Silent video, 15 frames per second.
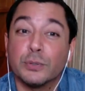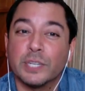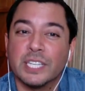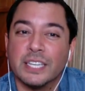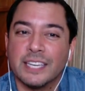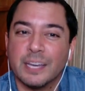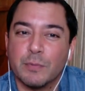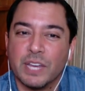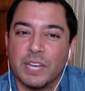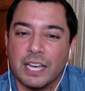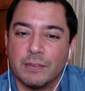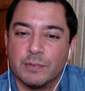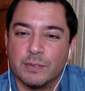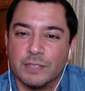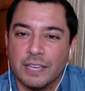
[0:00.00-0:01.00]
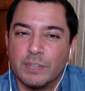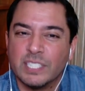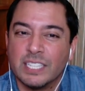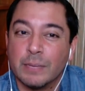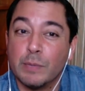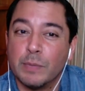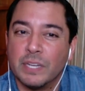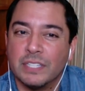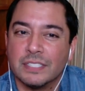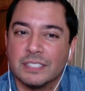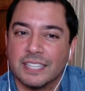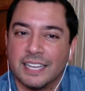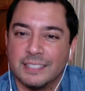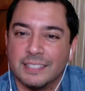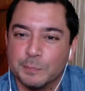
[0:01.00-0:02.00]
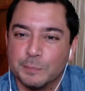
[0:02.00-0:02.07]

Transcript: a drinking game we have. Every time you mention that.